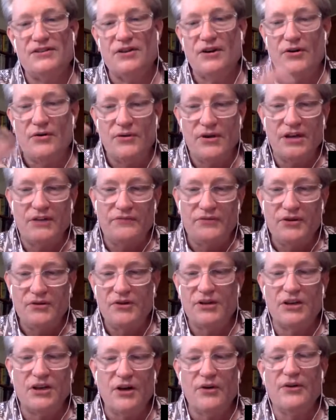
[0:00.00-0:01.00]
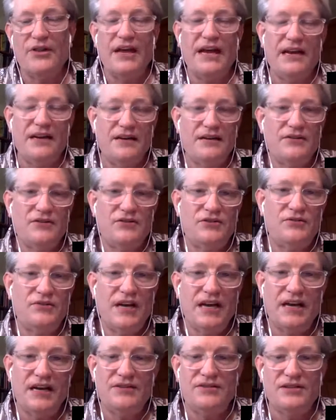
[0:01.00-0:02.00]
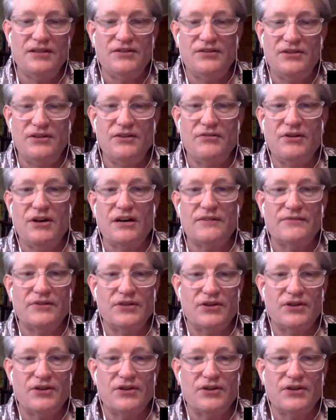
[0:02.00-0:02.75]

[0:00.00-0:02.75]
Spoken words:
So if you could go to that 2-day ACCU conference, you're